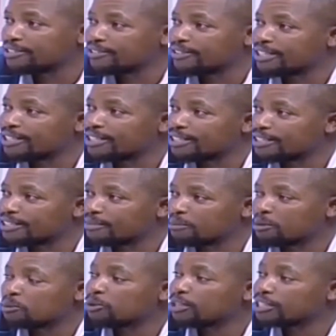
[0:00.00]
Right?
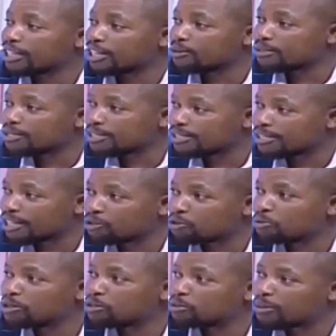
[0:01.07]
Maybe you want a house, a
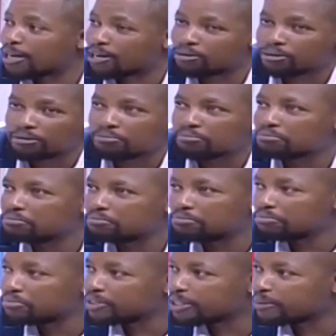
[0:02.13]
two bedroom house,
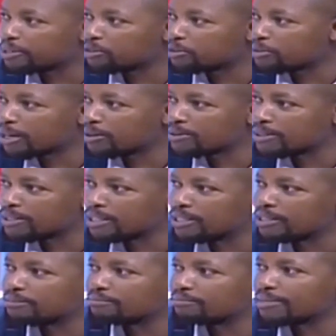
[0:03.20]
three bedroom house,
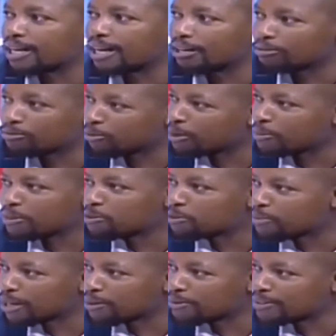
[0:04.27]
a one
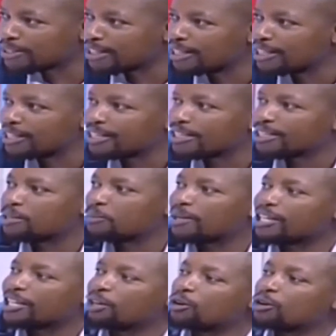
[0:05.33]
bedroom house,
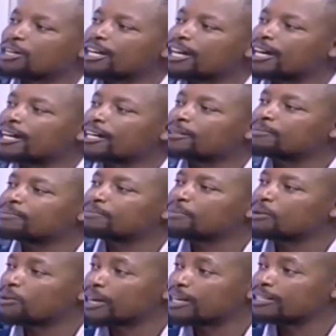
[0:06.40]
depending on uh,
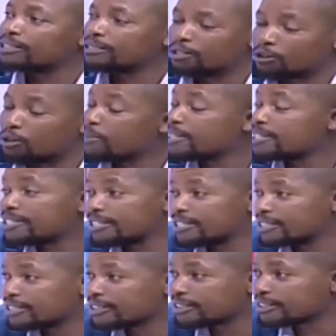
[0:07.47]
one, your budget
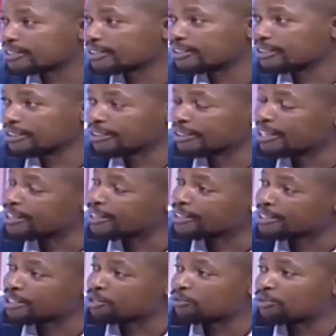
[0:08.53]
and the
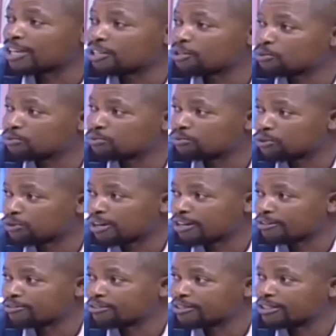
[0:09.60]
size of land you, you
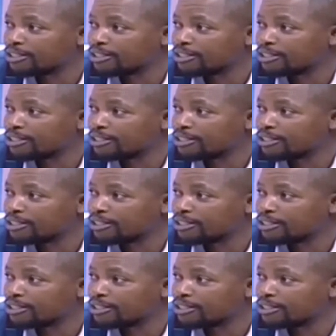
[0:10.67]
have.